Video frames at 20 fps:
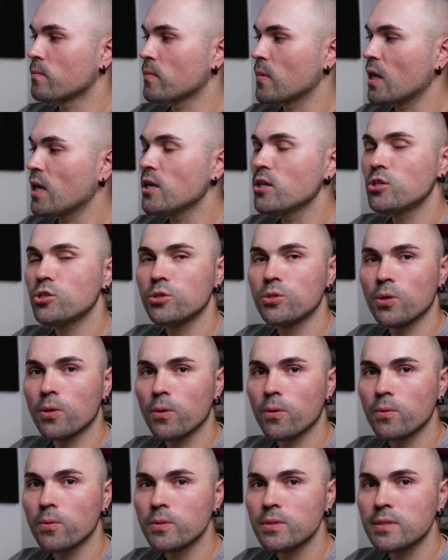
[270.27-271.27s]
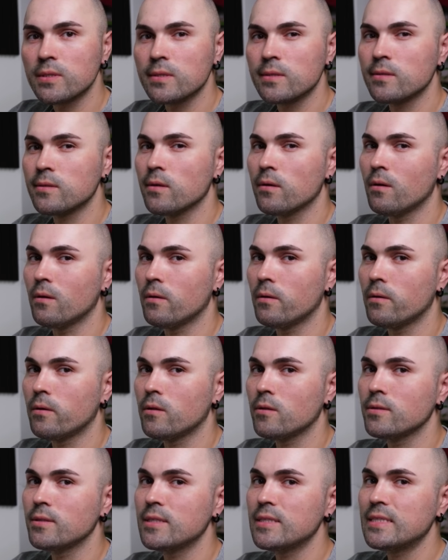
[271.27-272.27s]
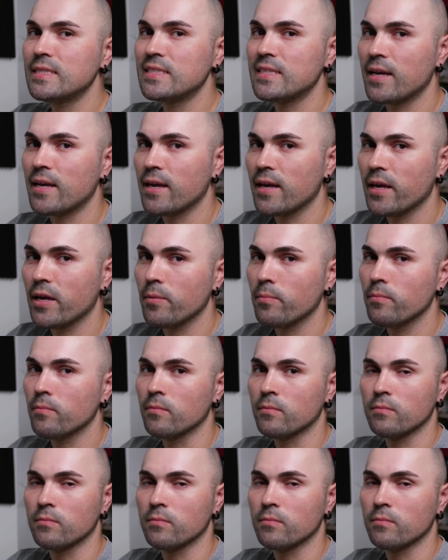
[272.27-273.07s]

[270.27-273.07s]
It shows all the same